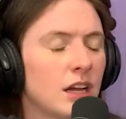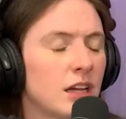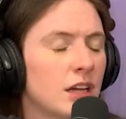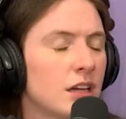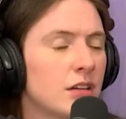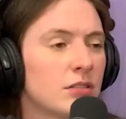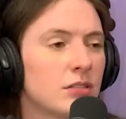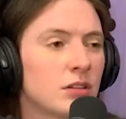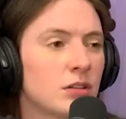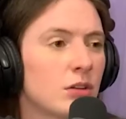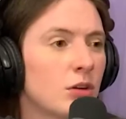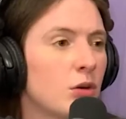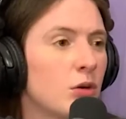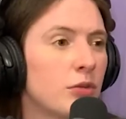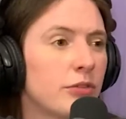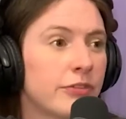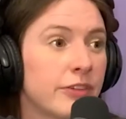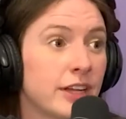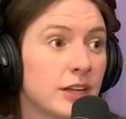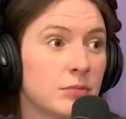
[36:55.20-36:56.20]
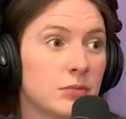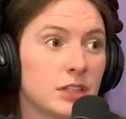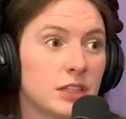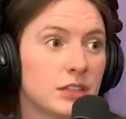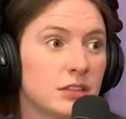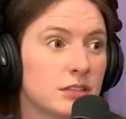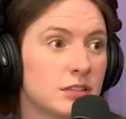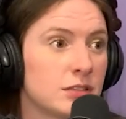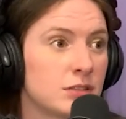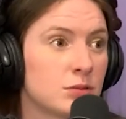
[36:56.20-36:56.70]
don't know. The whole family
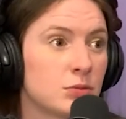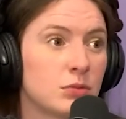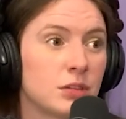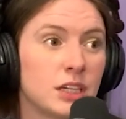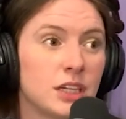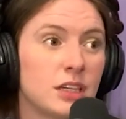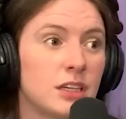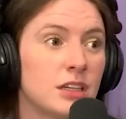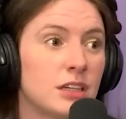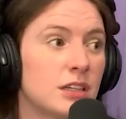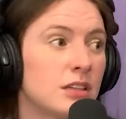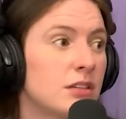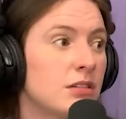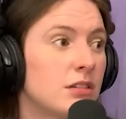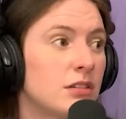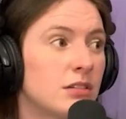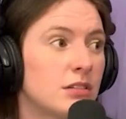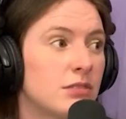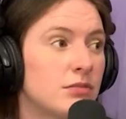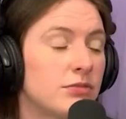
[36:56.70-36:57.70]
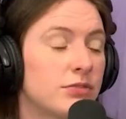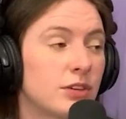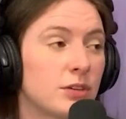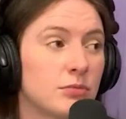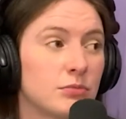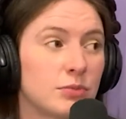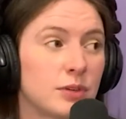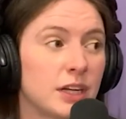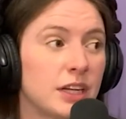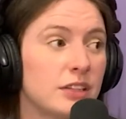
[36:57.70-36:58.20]
is swinging from
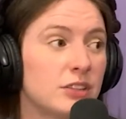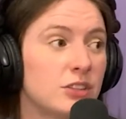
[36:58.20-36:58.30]
branch to